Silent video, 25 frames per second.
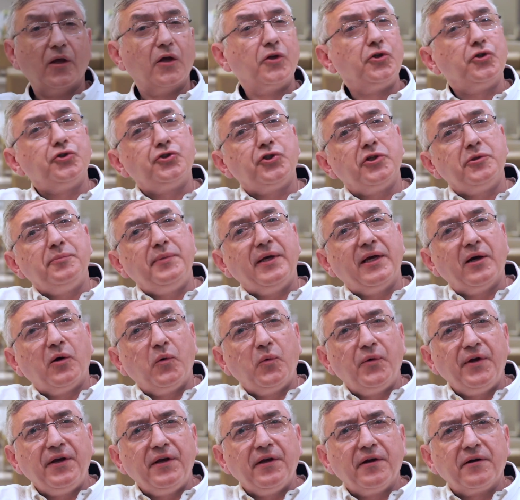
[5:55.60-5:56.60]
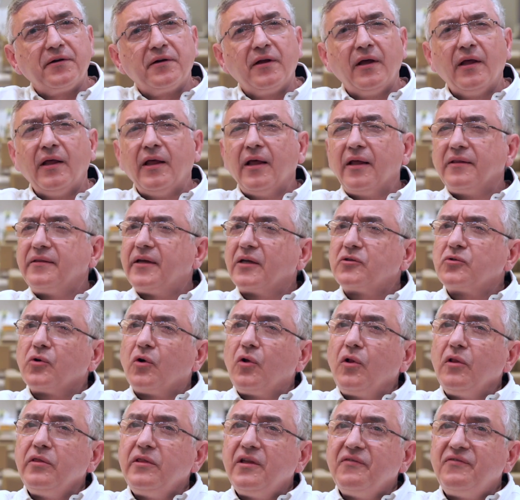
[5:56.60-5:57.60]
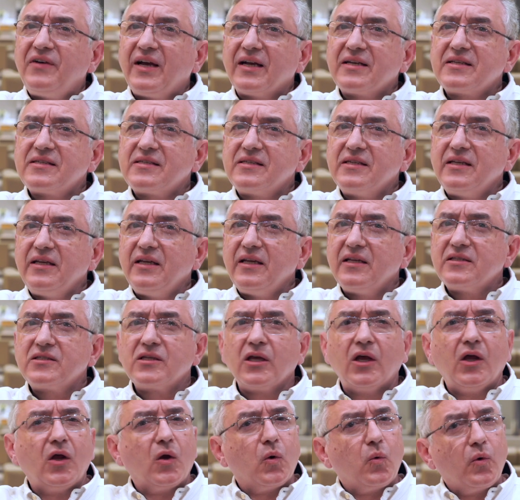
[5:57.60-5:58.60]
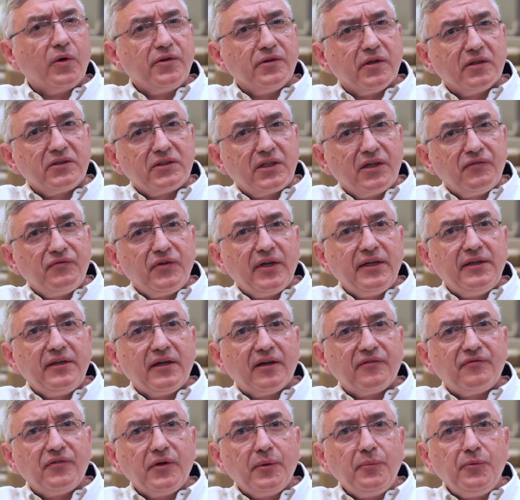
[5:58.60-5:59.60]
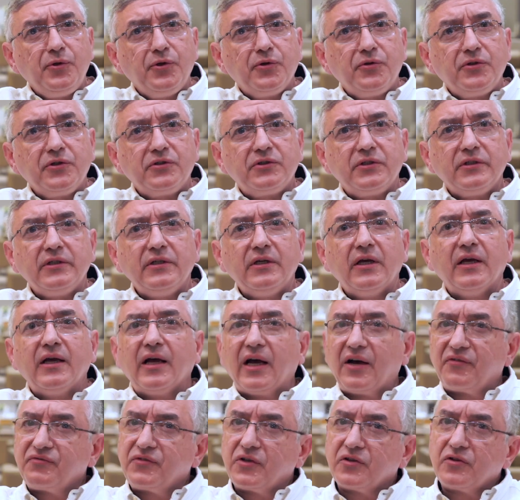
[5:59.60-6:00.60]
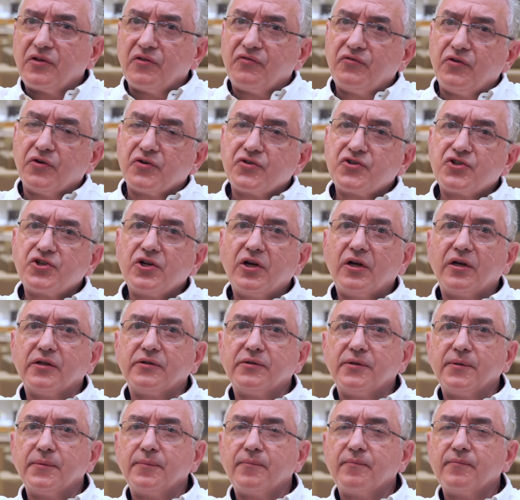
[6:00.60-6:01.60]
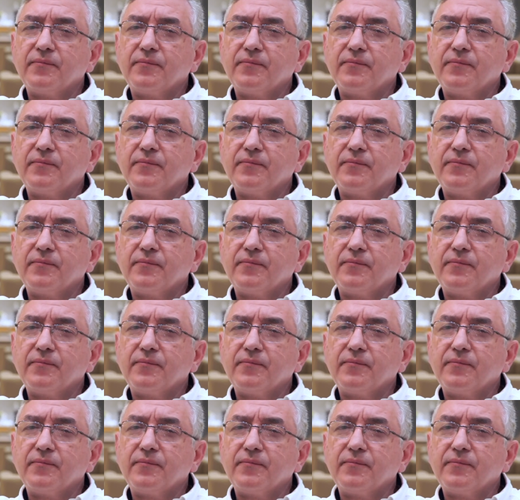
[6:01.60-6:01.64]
You should be aware that all the vaccines will not give enough immunity after the first shot.